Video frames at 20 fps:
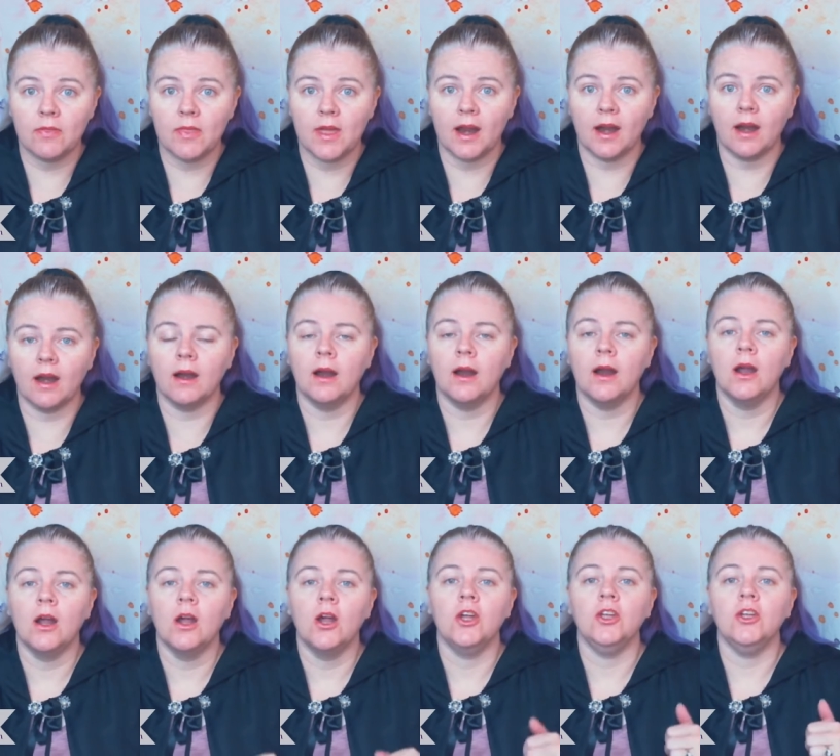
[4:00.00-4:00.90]
there,
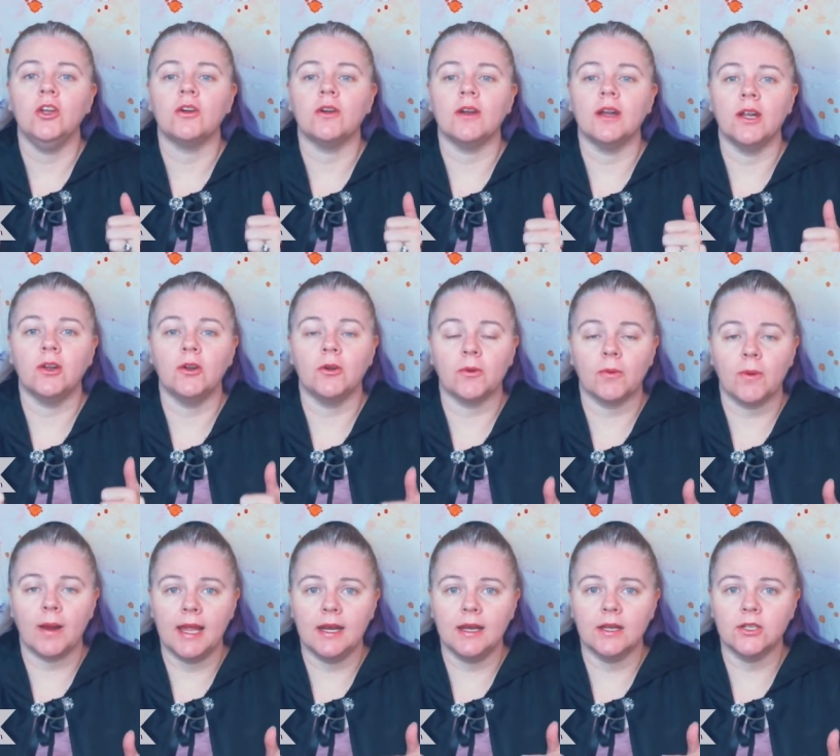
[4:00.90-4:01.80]
you're in a
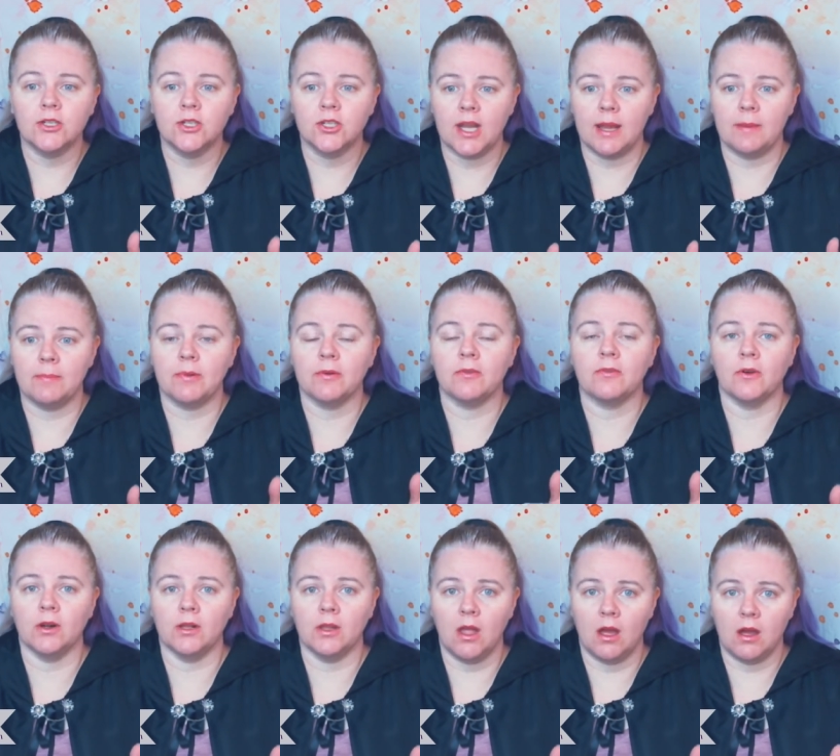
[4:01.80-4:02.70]
great shape
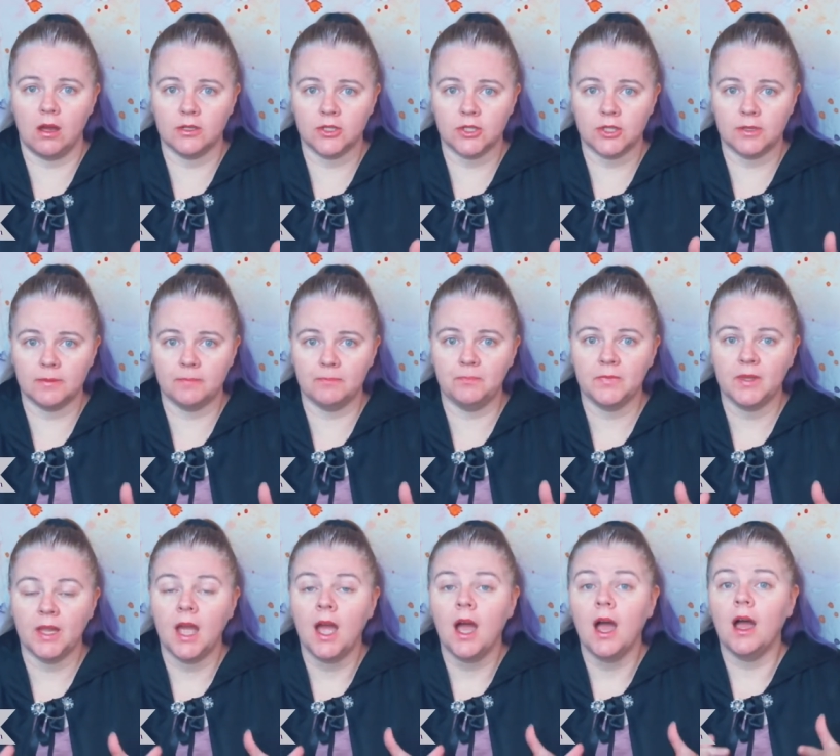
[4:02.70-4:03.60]
for a launch.
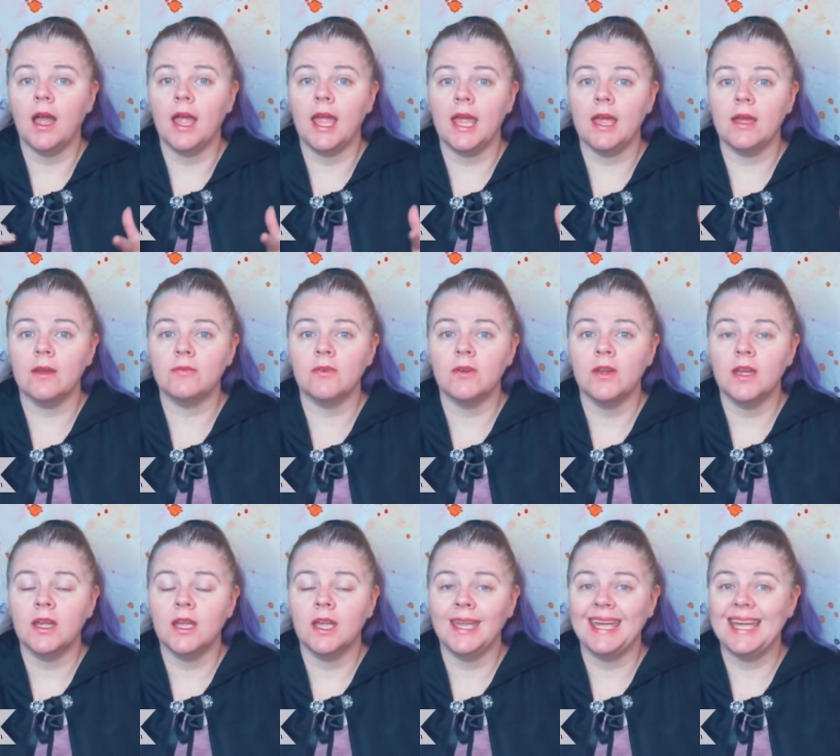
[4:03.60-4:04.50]
If
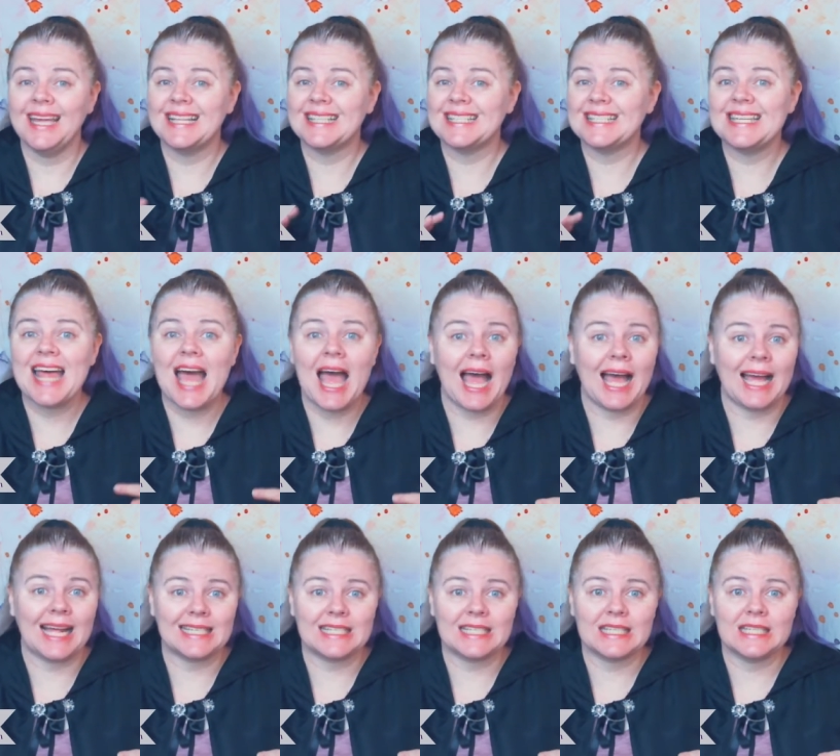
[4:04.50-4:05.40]
it's
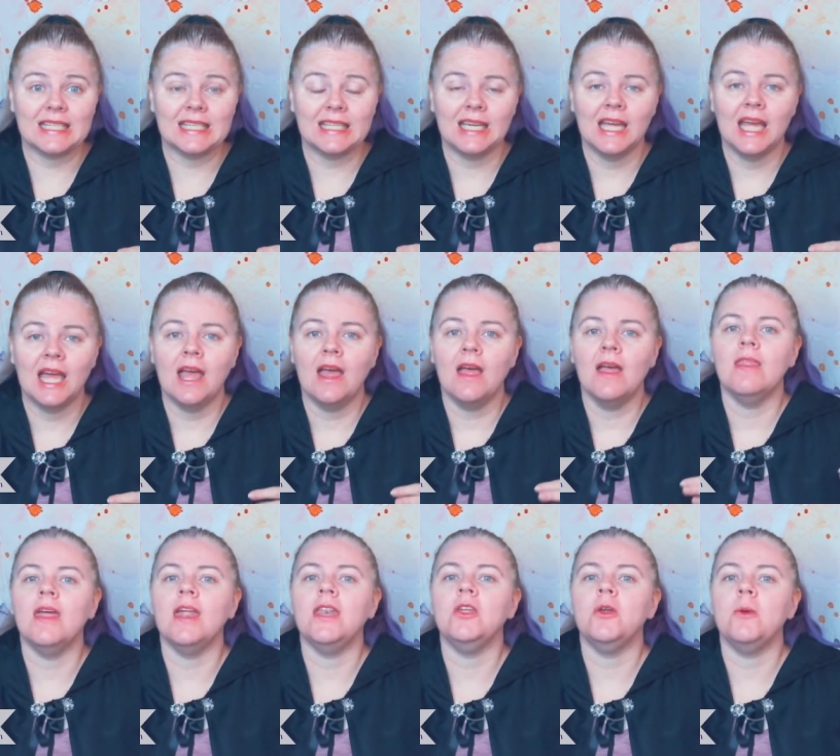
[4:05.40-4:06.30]
not,
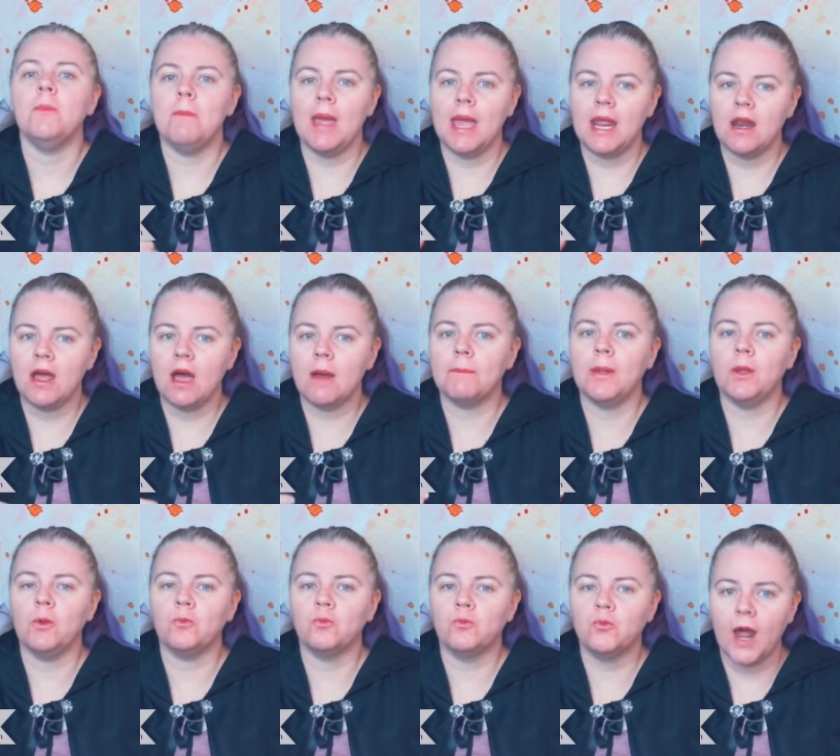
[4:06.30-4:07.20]
then you may not
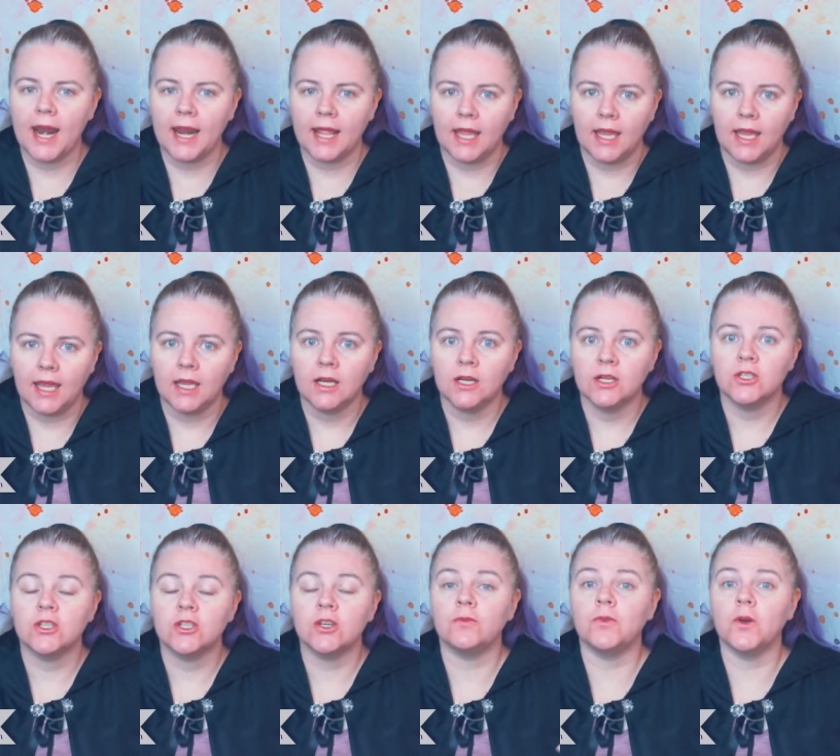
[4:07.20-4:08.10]
be ready
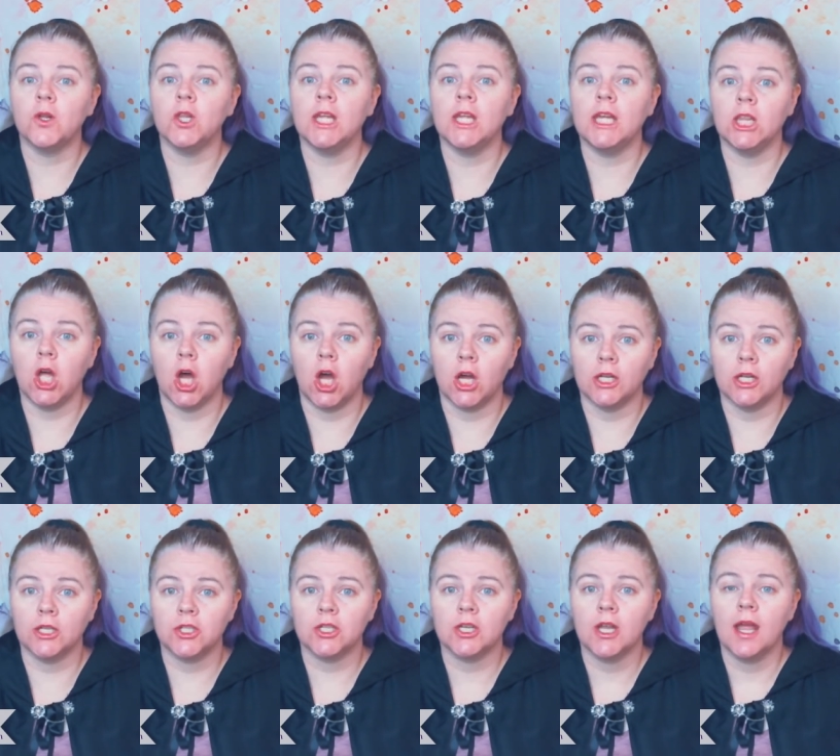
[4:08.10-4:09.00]
to fully
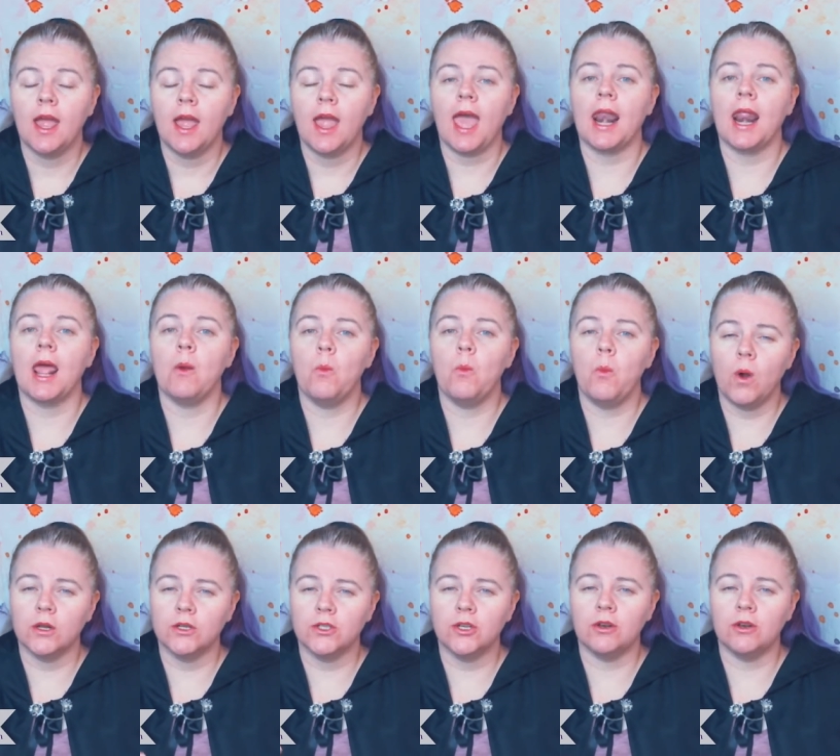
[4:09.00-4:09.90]
launch, and I
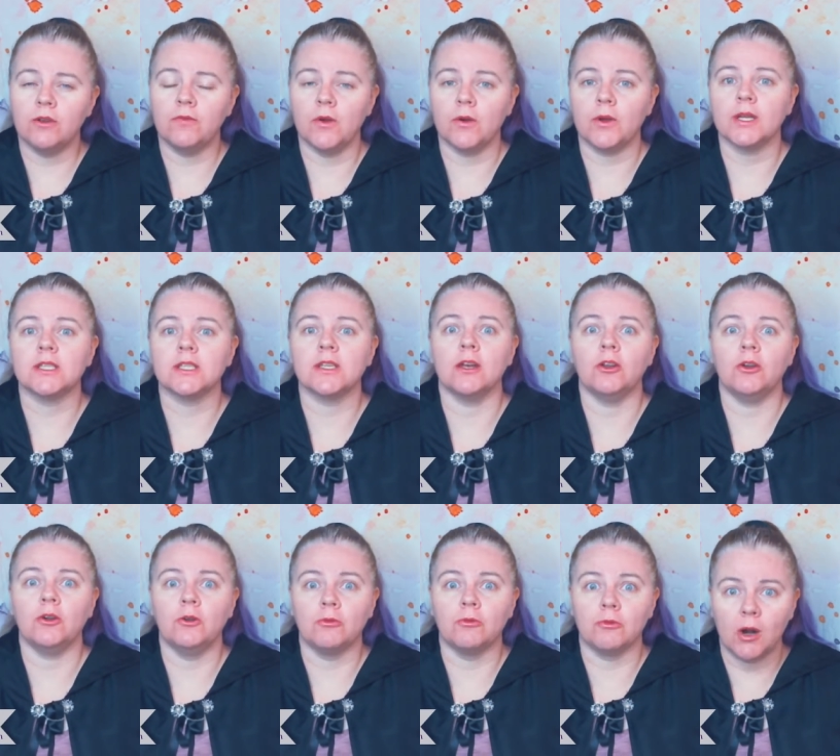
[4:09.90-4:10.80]
want you to focus
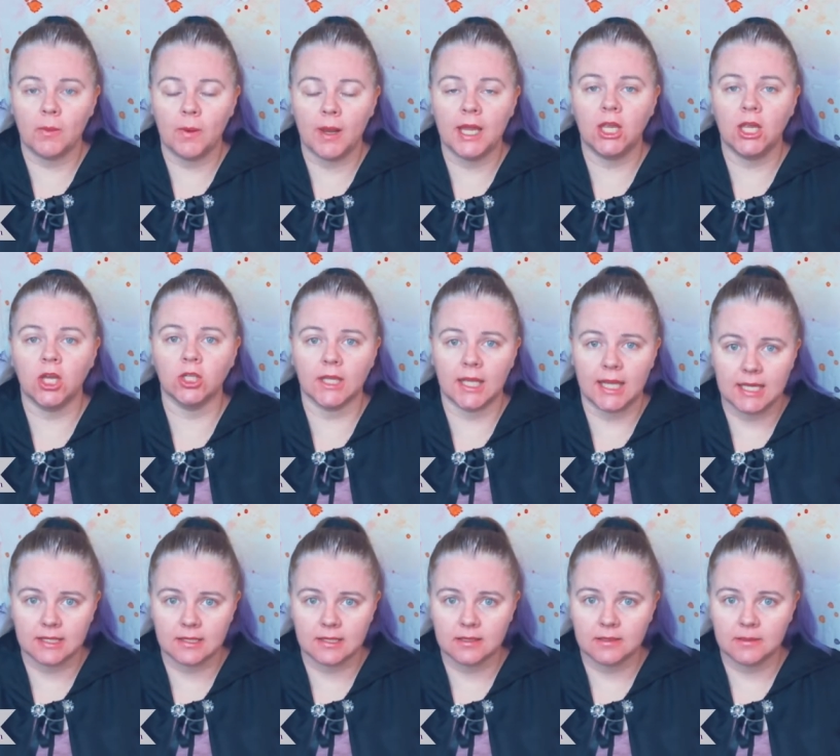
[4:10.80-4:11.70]
on growing your
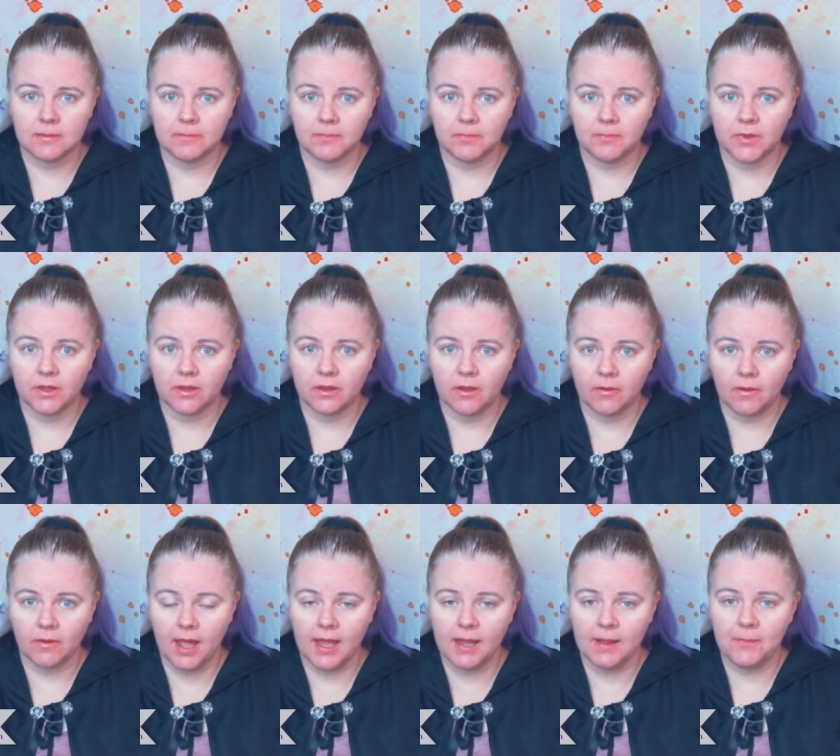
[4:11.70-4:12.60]
list.
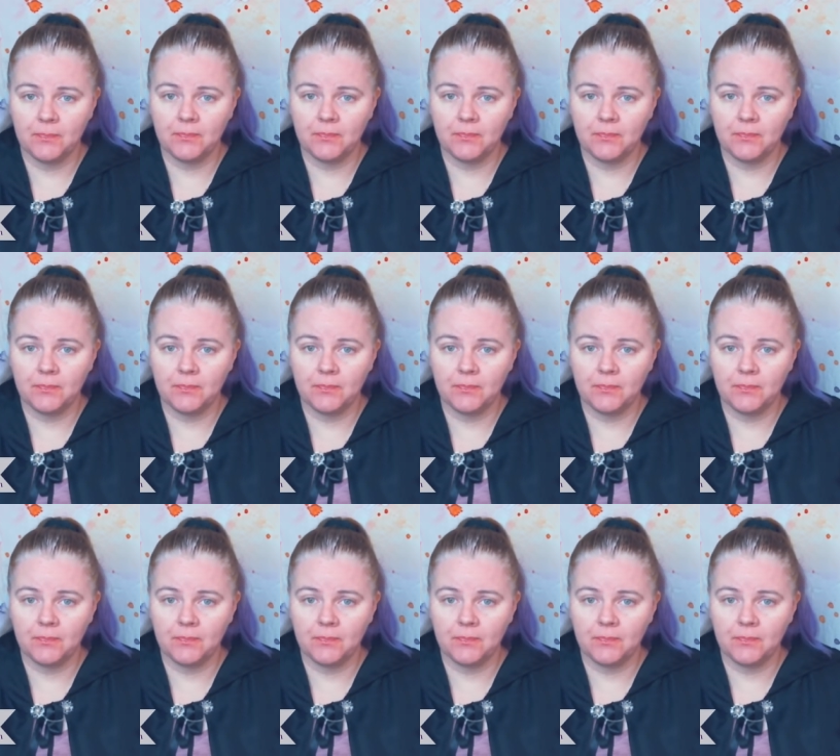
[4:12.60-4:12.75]
Okay?